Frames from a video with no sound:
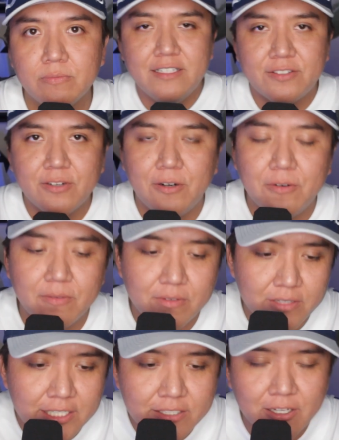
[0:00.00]
And so
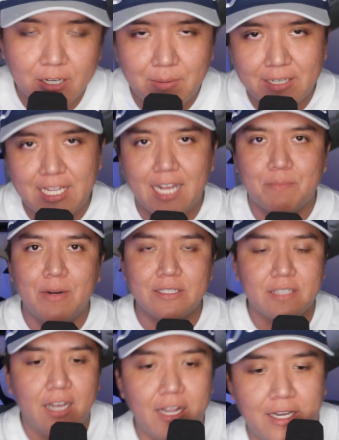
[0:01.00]
let's talk about Dak
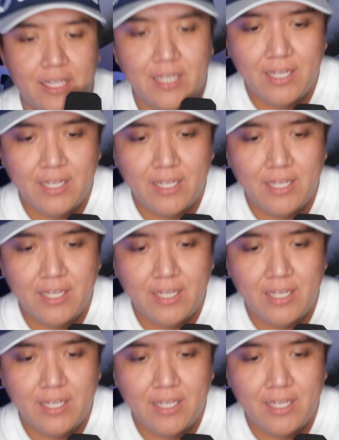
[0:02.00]
Prescott.